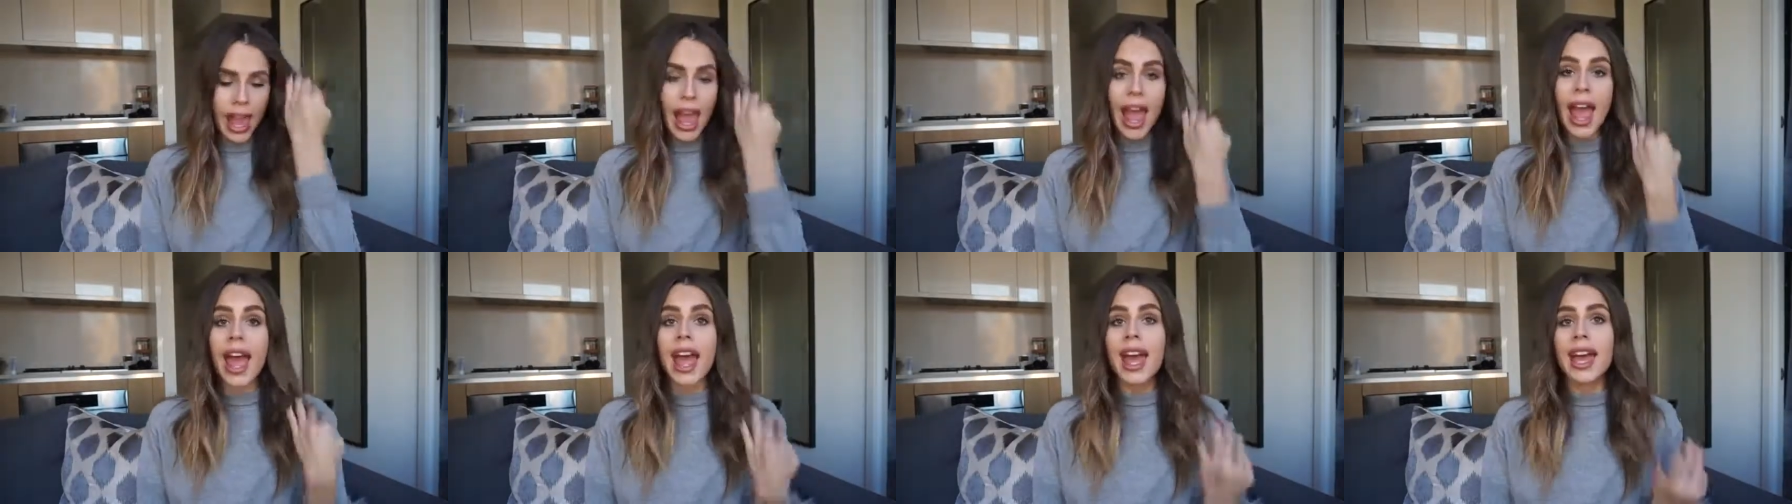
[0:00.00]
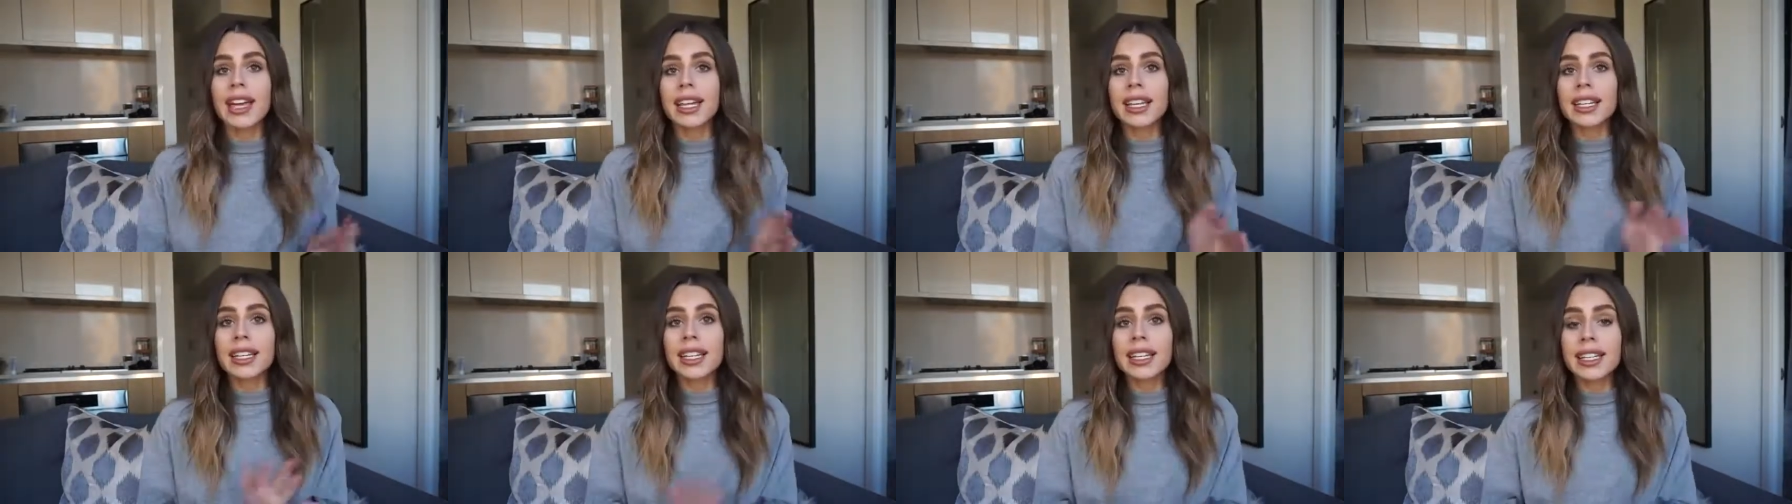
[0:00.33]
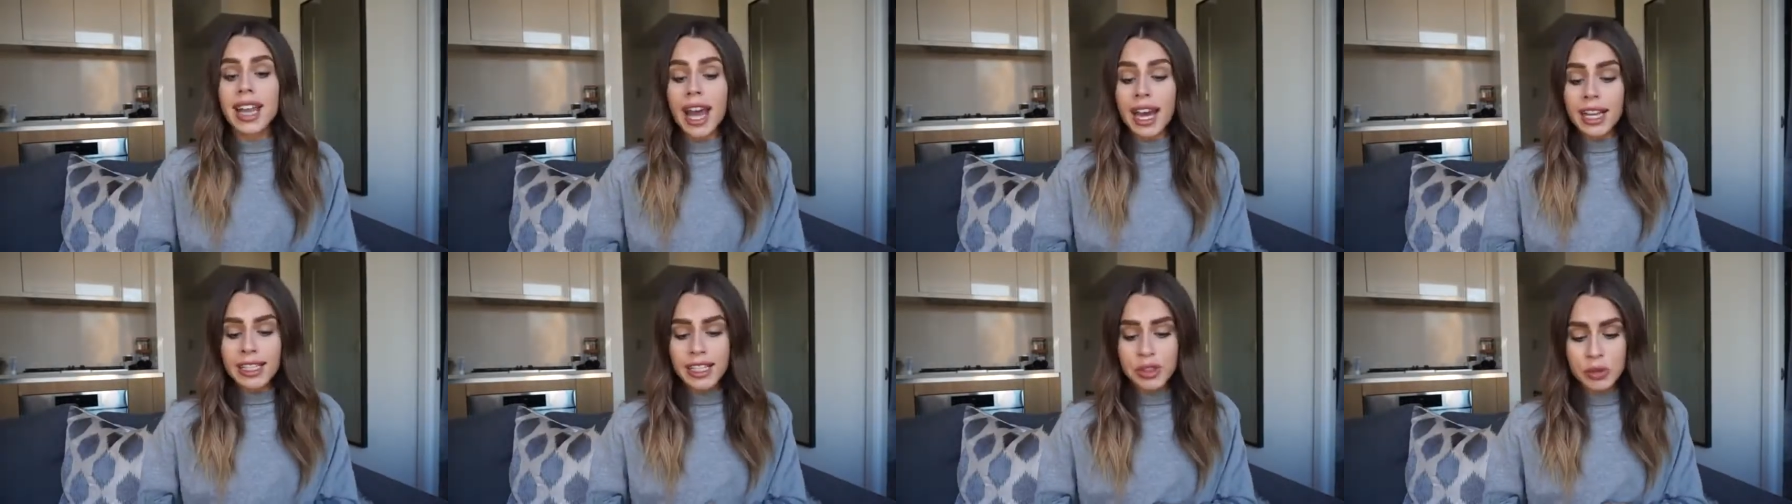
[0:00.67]
And
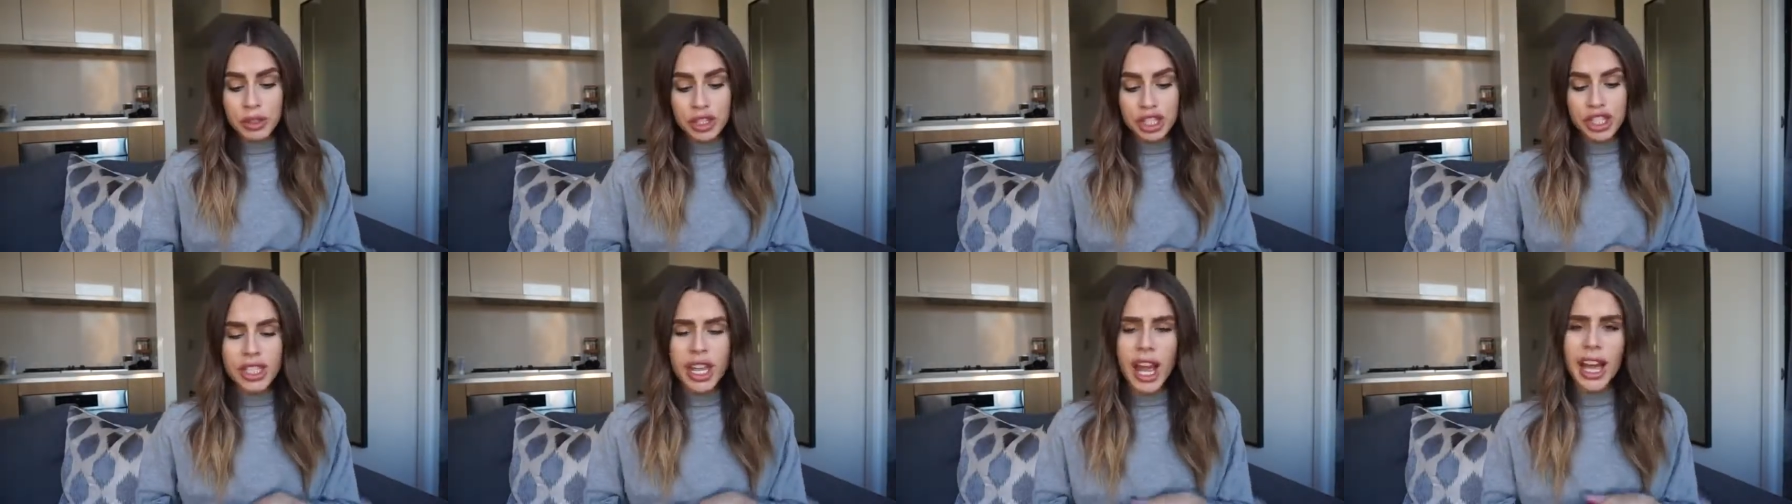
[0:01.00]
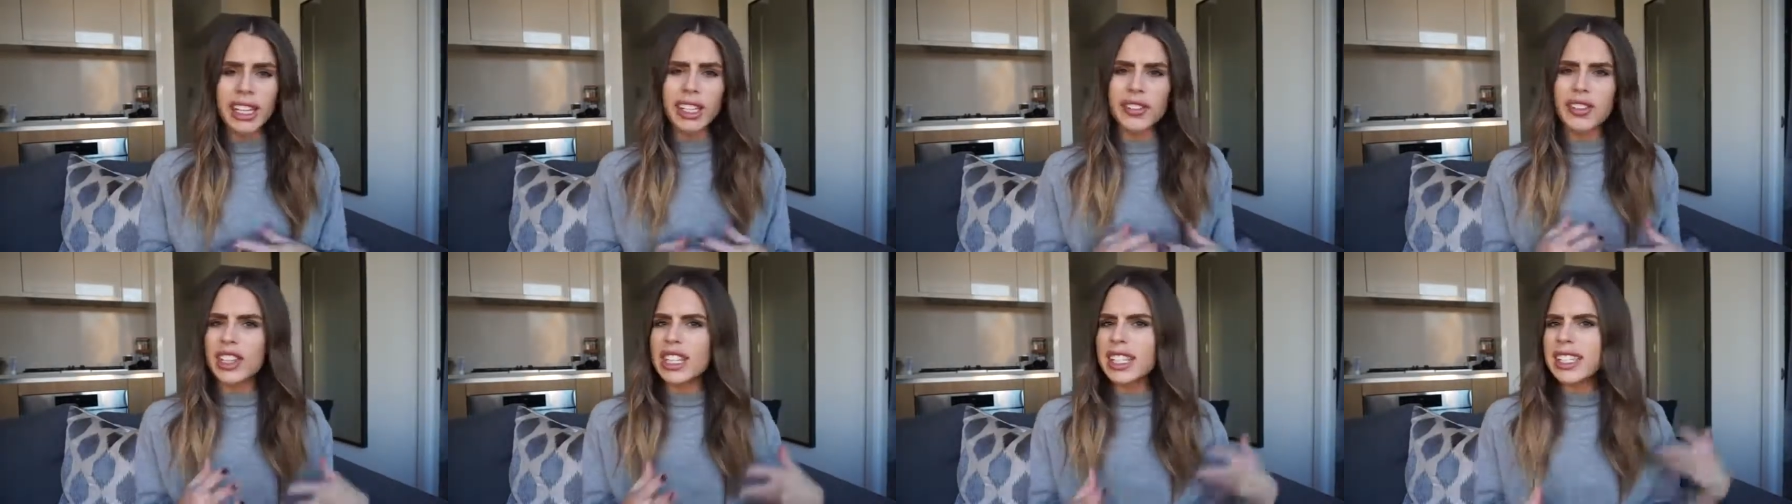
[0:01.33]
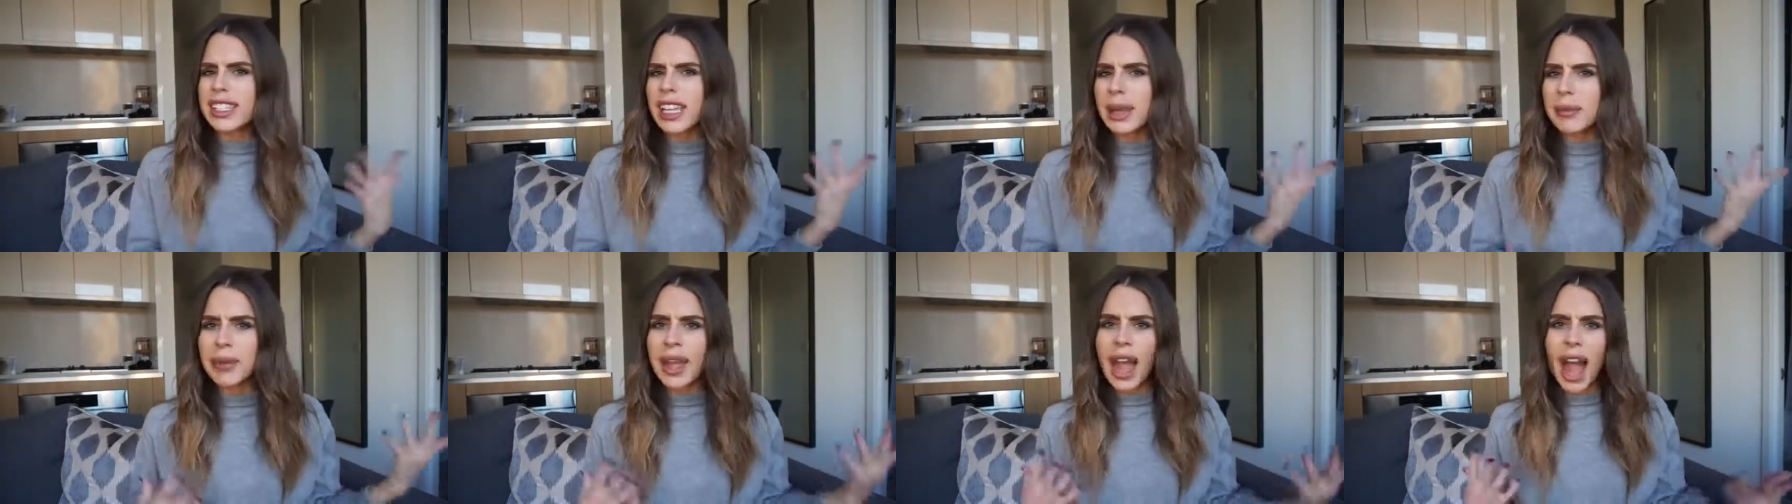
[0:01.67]
next, which is kind of in the
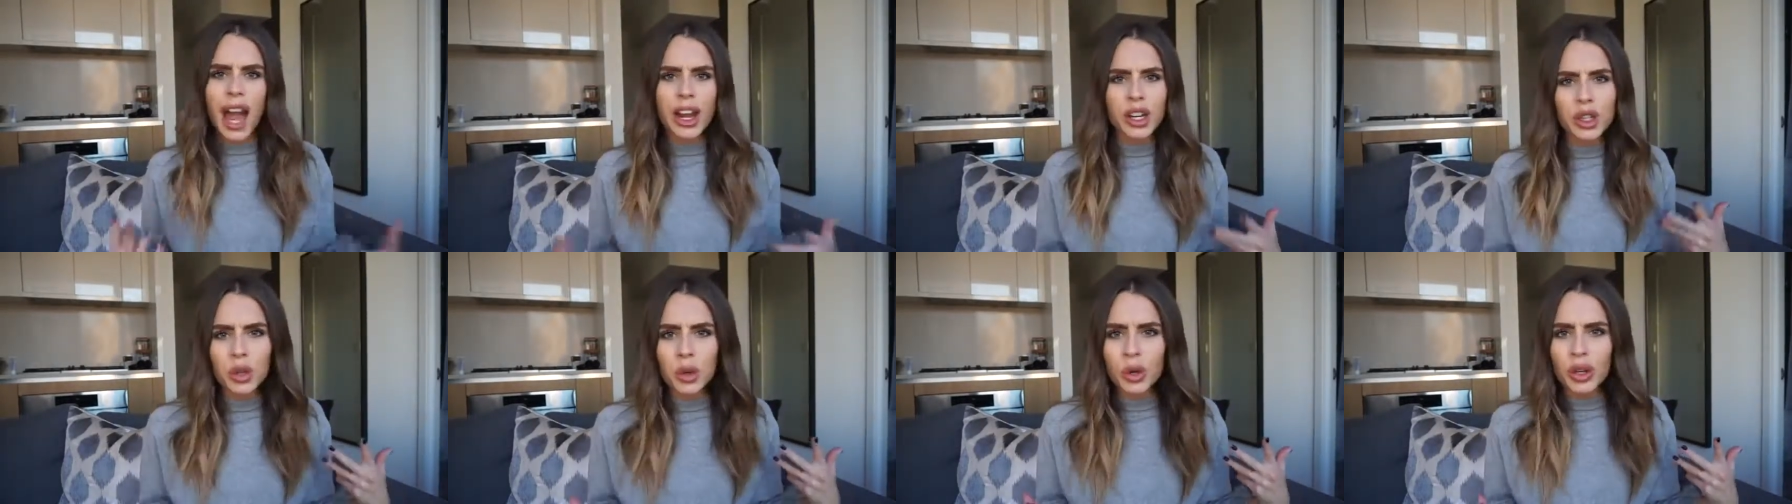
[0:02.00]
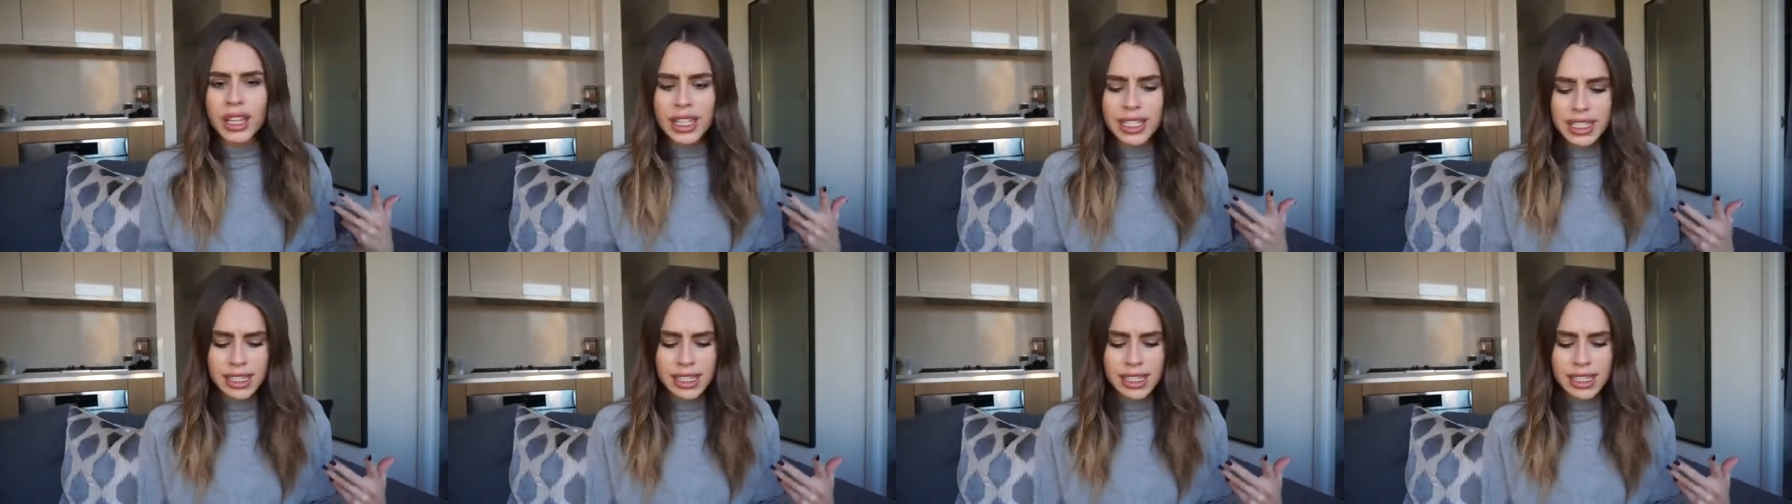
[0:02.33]
same category